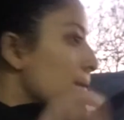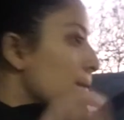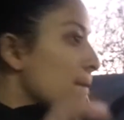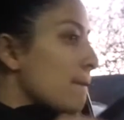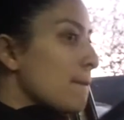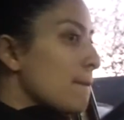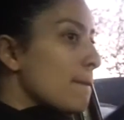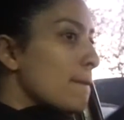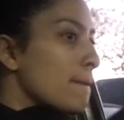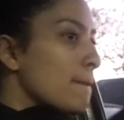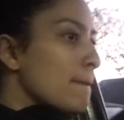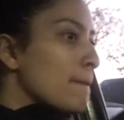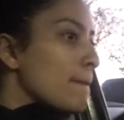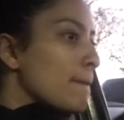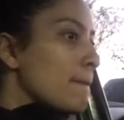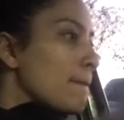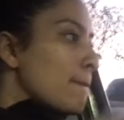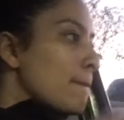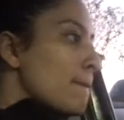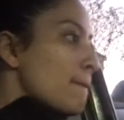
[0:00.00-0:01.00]

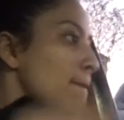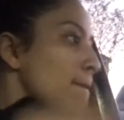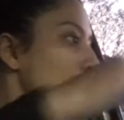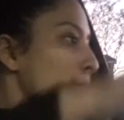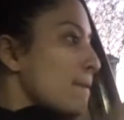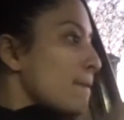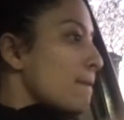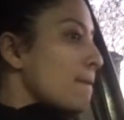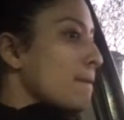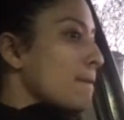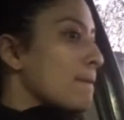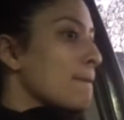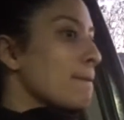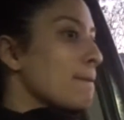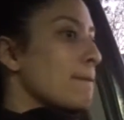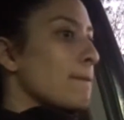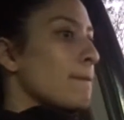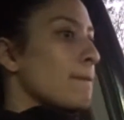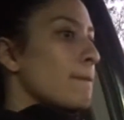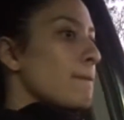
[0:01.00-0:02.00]

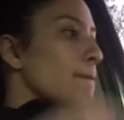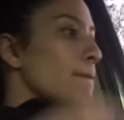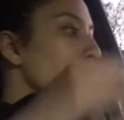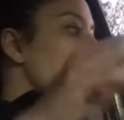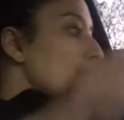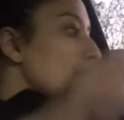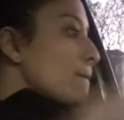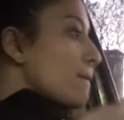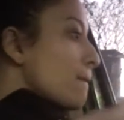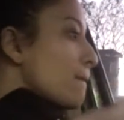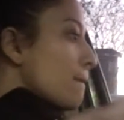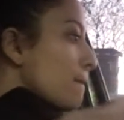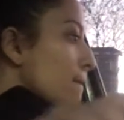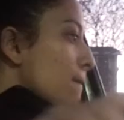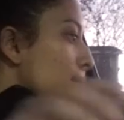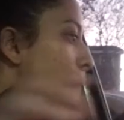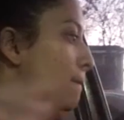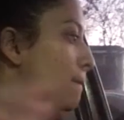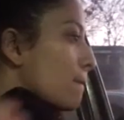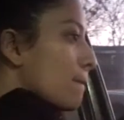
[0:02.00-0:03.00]

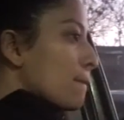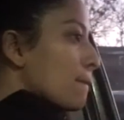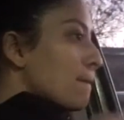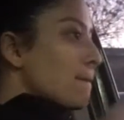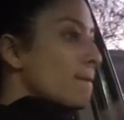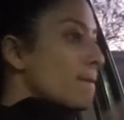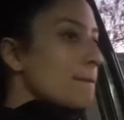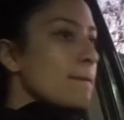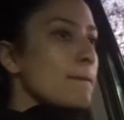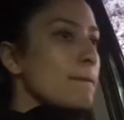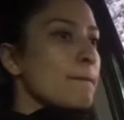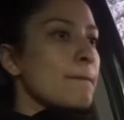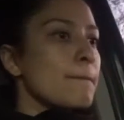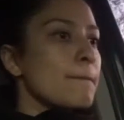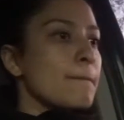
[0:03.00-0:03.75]
Nothing is said.